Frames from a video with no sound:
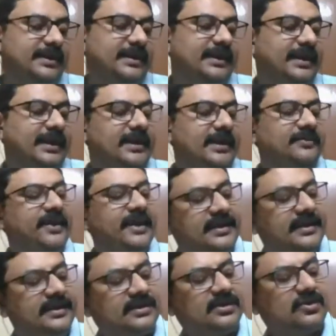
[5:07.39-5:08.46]
In
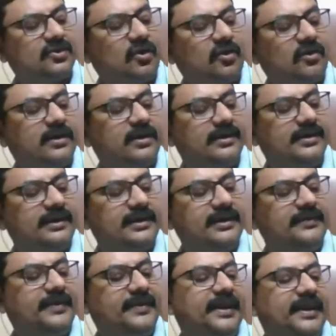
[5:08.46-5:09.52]
various talk
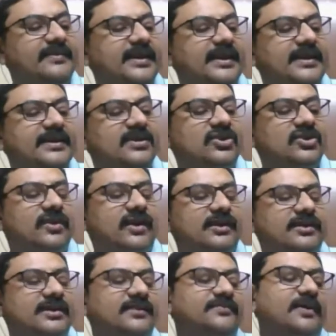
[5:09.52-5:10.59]
they the instructive
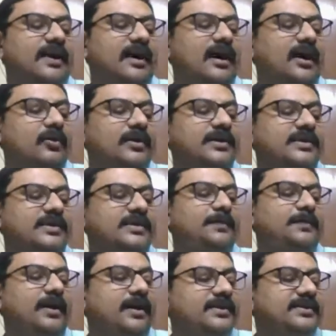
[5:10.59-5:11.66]
hours
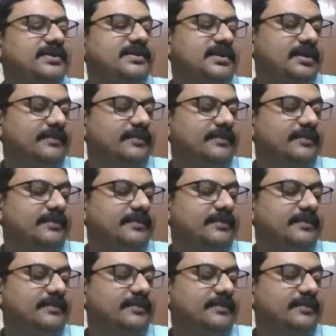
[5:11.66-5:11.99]
passed,